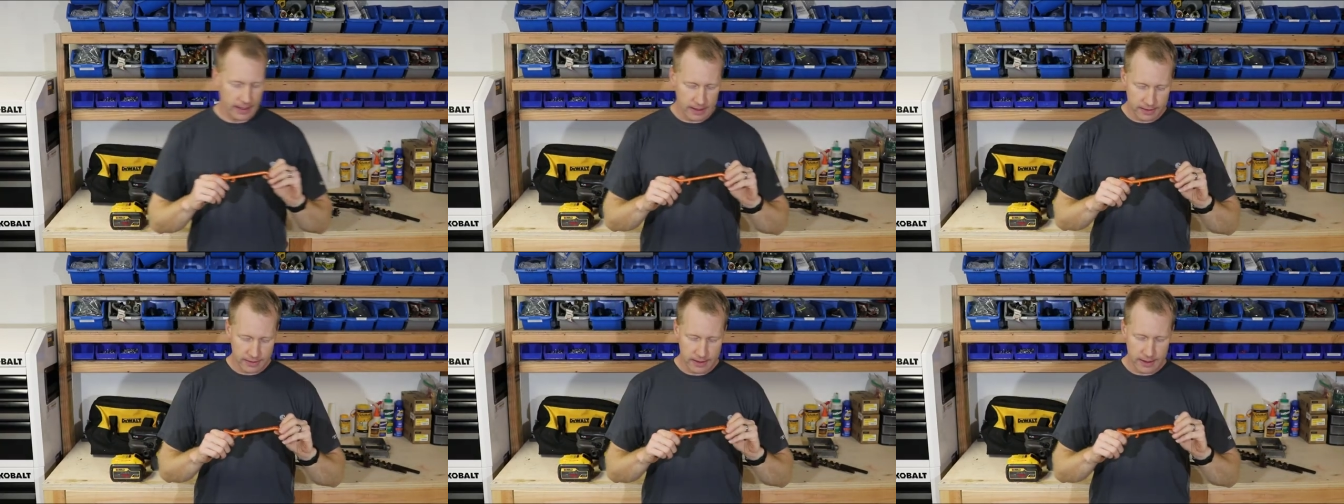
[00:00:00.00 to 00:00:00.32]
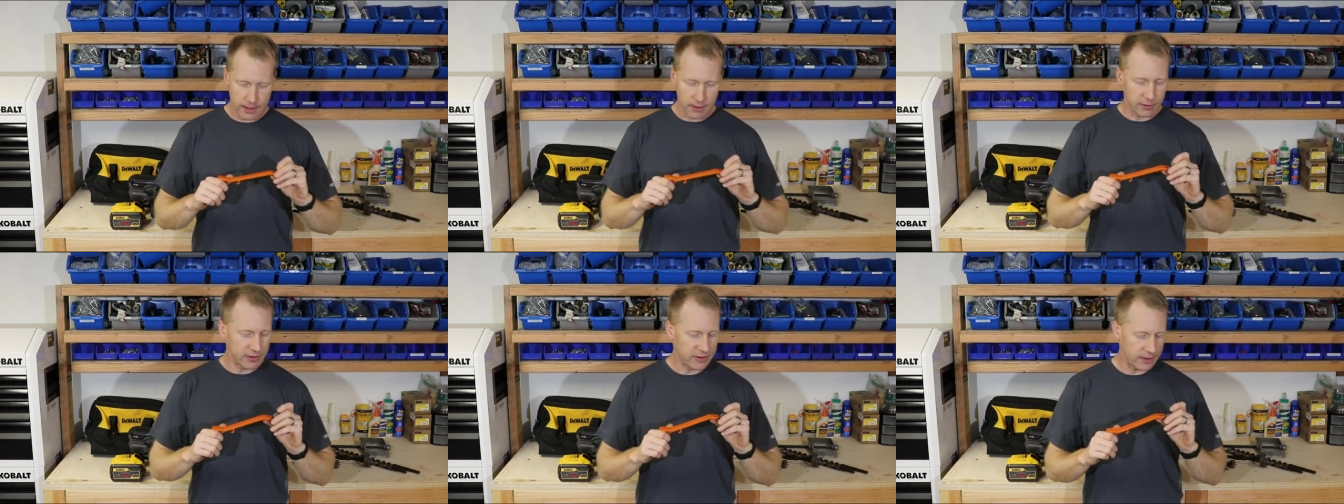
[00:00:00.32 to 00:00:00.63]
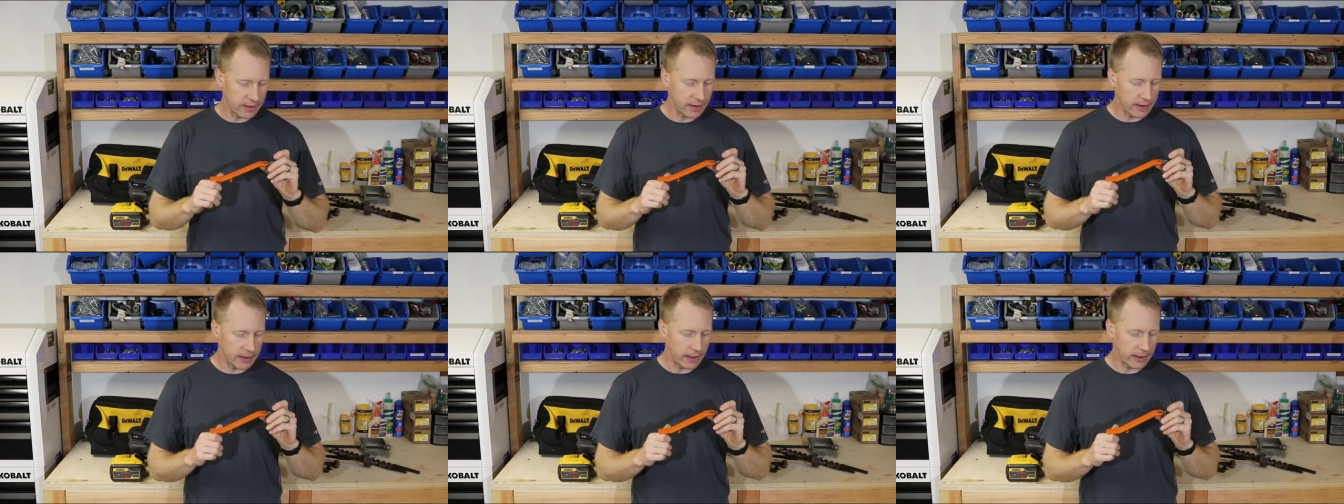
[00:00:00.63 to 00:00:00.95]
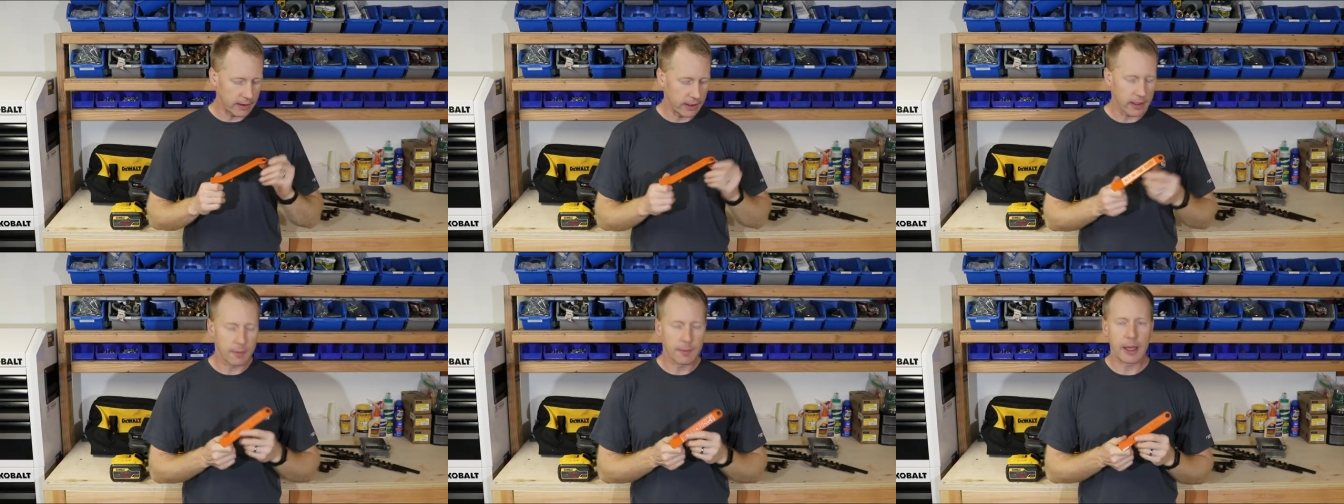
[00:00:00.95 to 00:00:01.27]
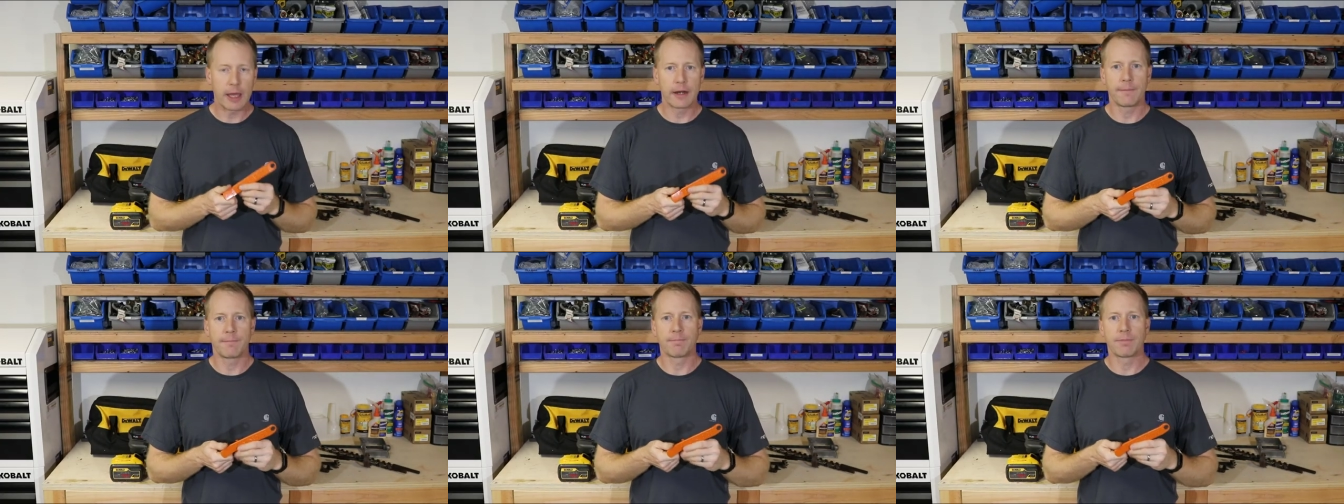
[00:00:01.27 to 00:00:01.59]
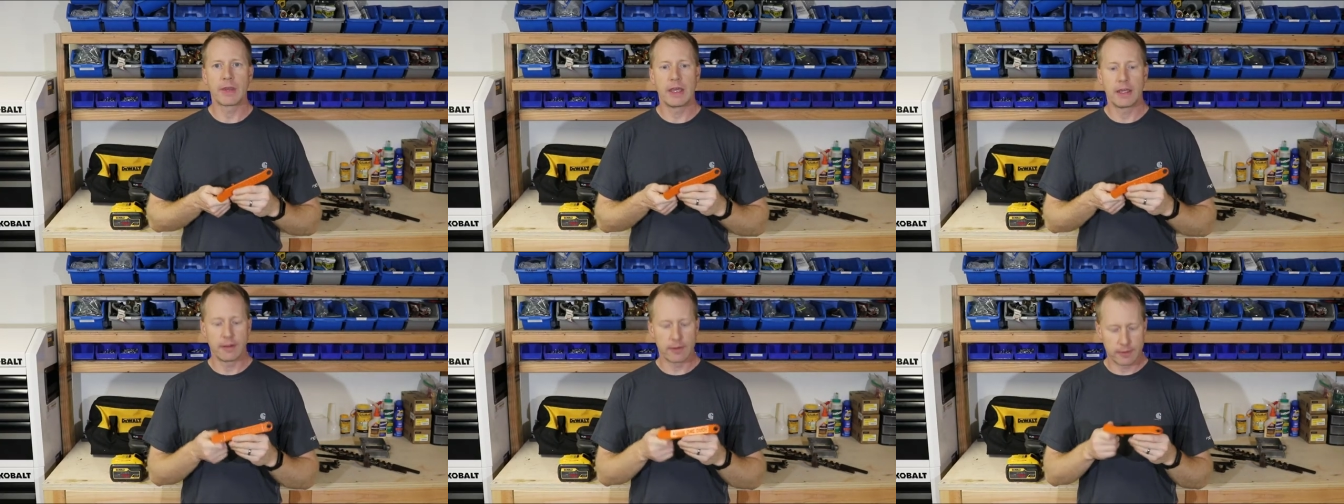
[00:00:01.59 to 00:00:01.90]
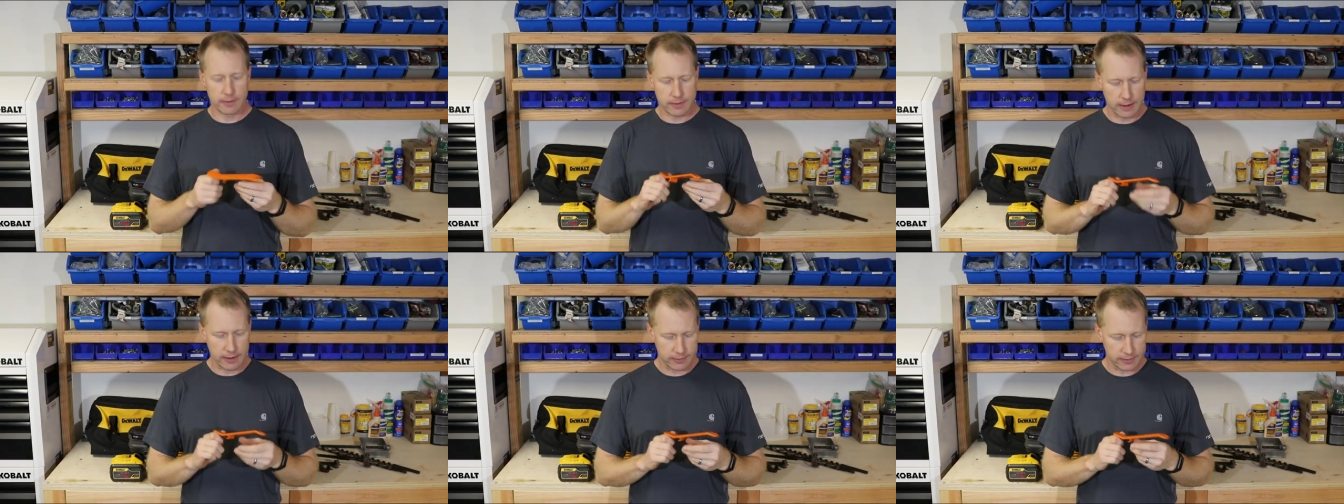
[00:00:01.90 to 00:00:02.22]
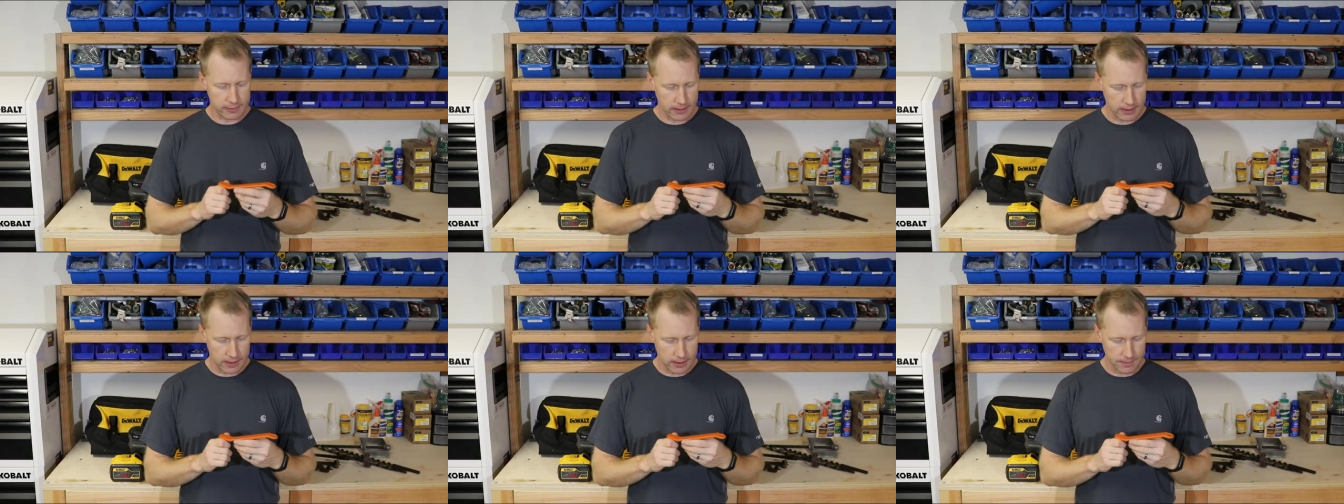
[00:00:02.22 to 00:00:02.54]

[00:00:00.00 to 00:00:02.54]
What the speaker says: that I would say that I like about it is this